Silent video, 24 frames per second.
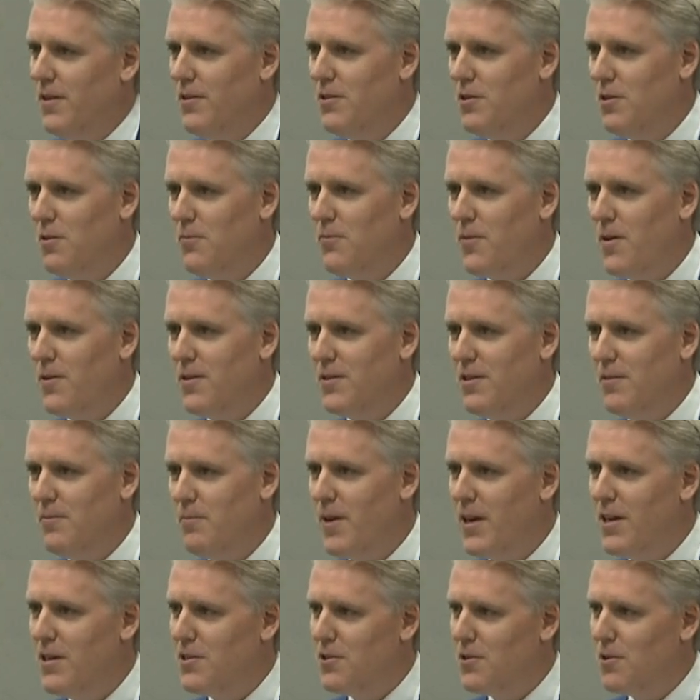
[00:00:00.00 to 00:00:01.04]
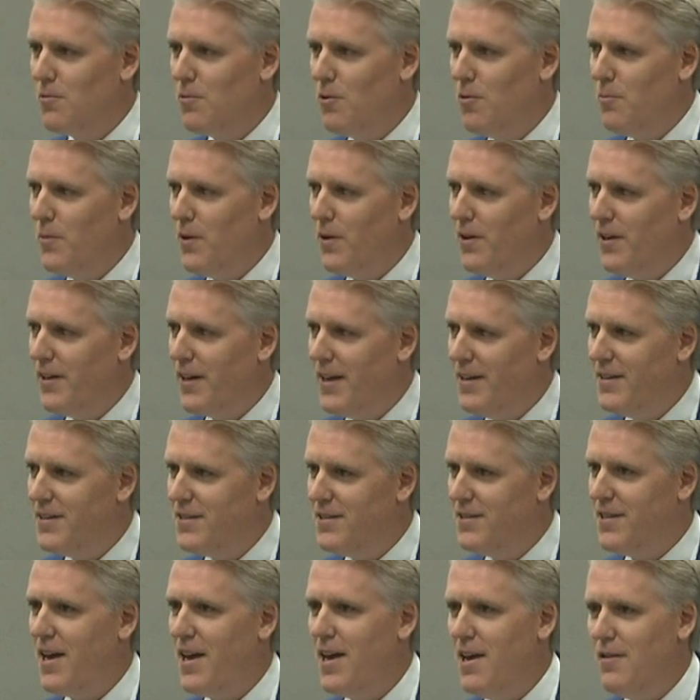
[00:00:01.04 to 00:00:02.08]
These are the folks that make sure we're building a
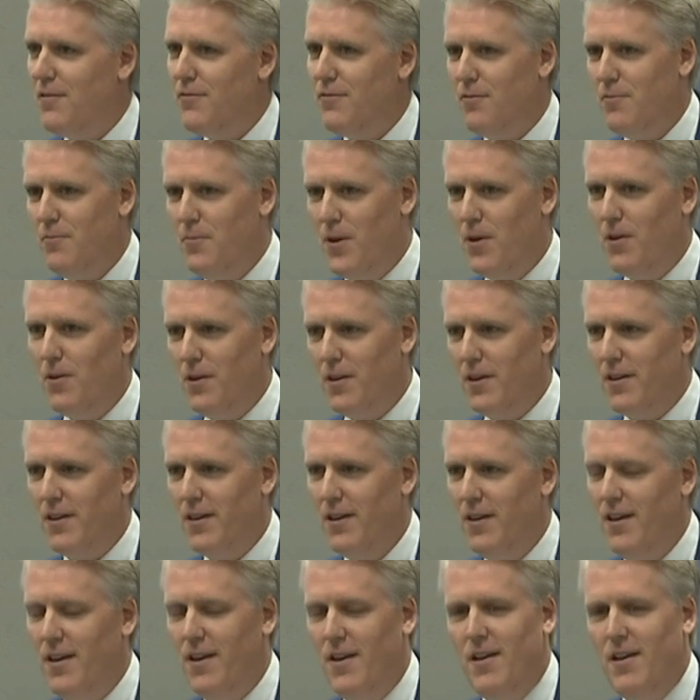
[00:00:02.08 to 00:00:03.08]
safe building.